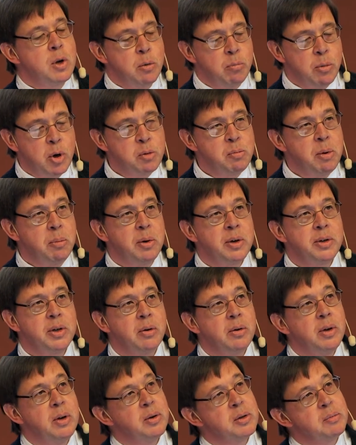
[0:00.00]
Most people
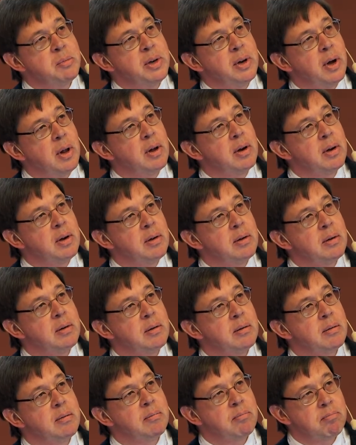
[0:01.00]
don't use Modelica.
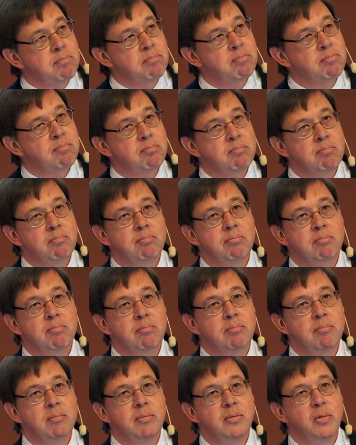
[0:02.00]

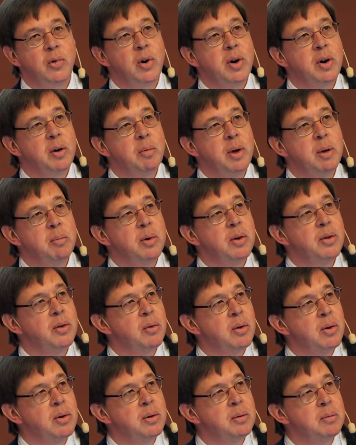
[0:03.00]
400 people in
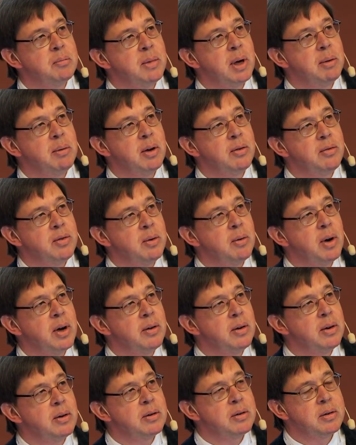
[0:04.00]
the room, maybe a few
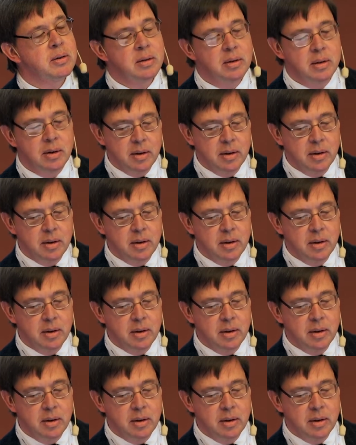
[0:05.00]
others